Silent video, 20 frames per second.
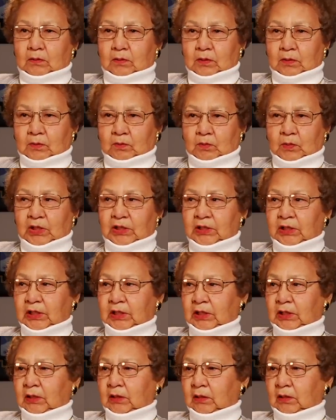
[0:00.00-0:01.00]
the
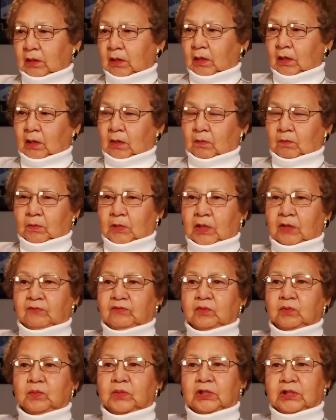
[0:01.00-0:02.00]
money,
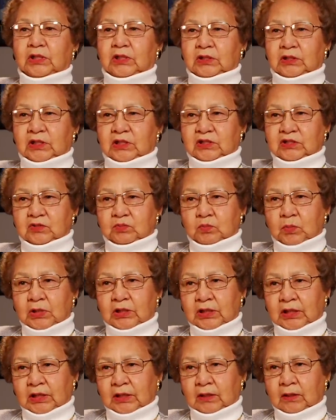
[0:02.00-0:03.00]
everybody needs
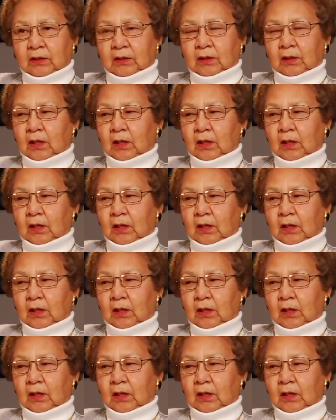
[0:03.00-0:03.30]
money.